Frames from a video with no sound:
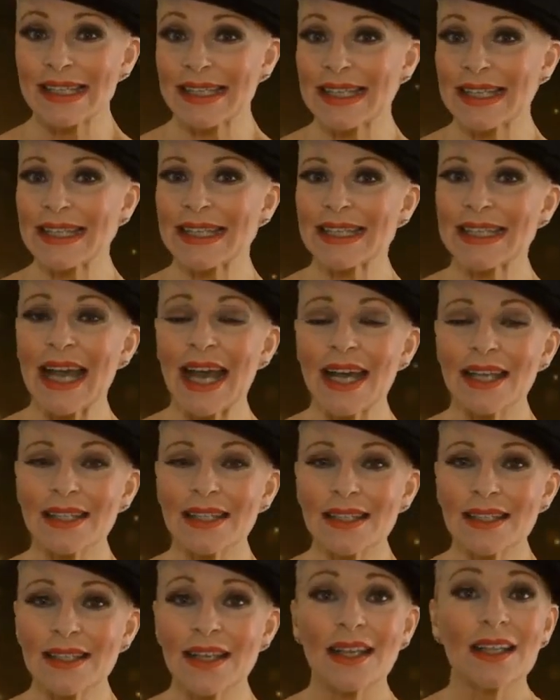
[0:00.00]

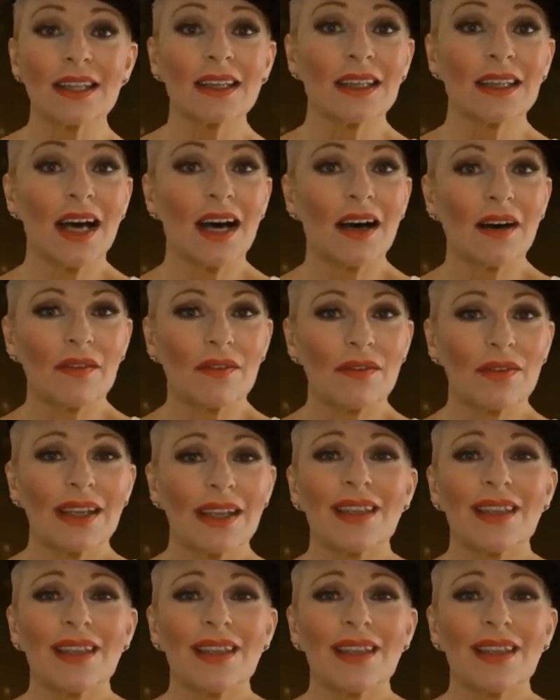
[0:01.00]
success, love,